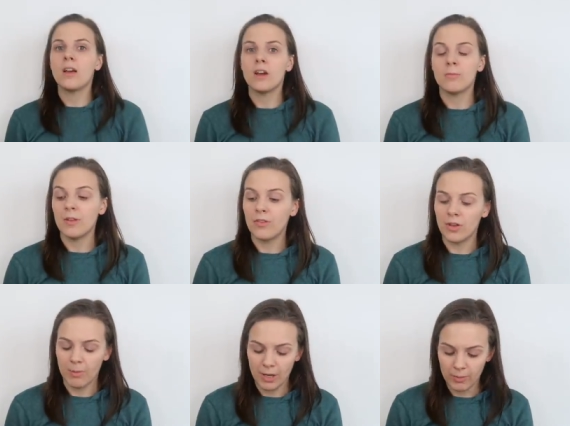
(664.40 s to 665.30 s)
um, if
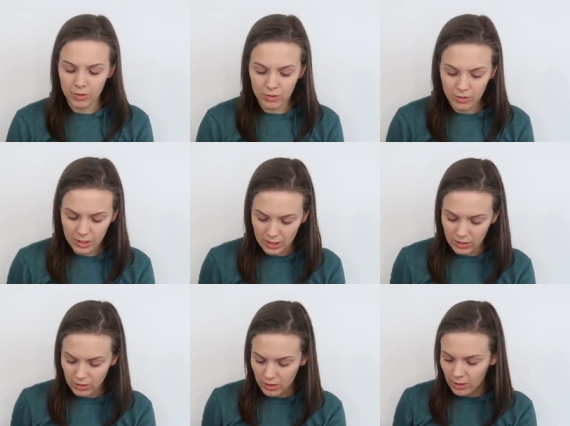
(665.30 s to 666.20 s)
the comparable sold
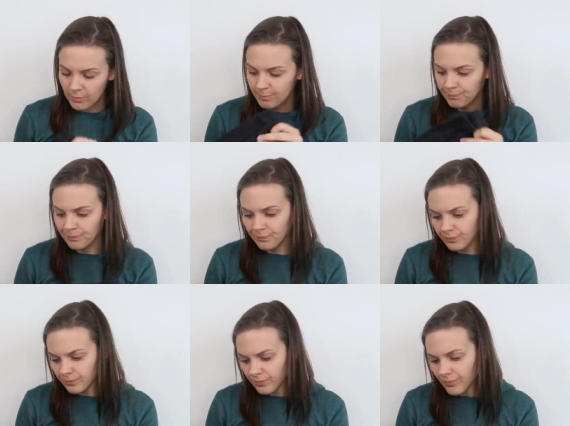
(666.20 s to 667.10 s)
listings look good.
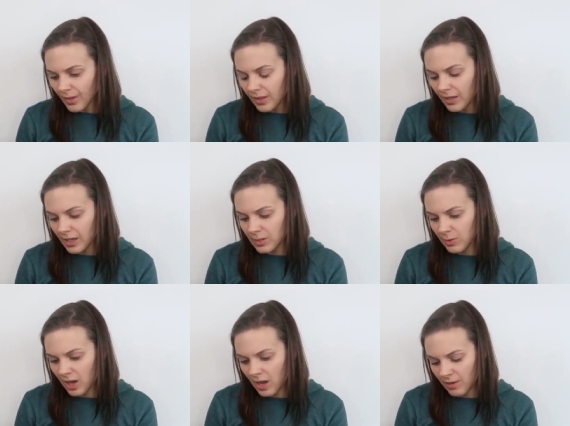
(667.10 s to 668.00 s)
Next,
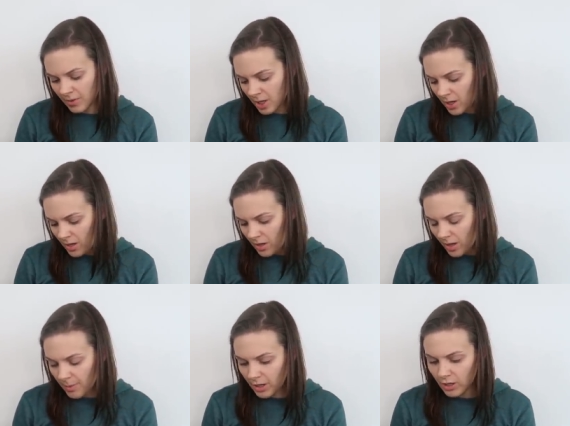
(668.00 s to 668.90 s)
we have
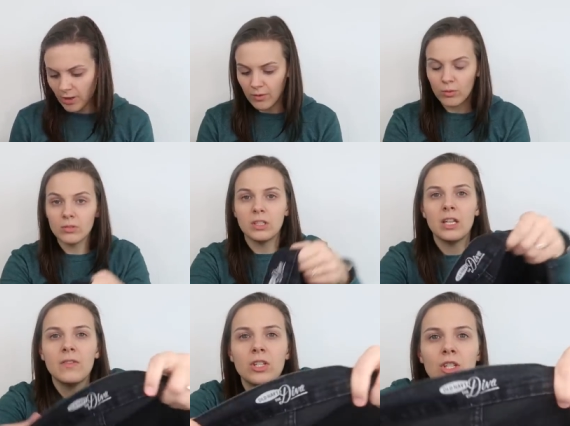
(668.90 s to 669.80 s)
a pair of Old
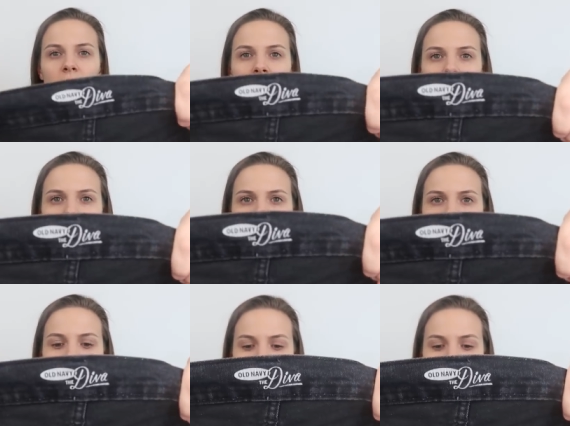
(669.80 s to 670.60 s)
Navy jeans.